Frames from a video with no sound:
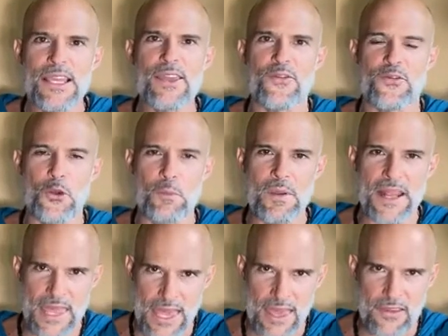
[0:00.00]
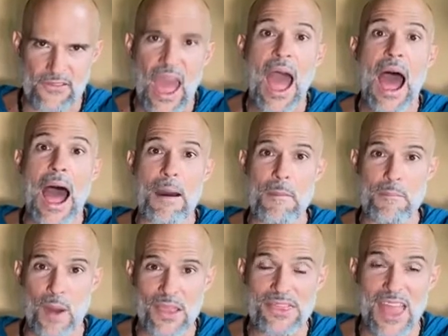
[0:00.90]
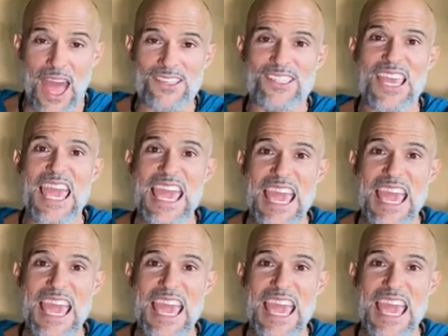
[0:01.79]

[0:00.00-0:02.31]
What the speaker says: if you believe abundance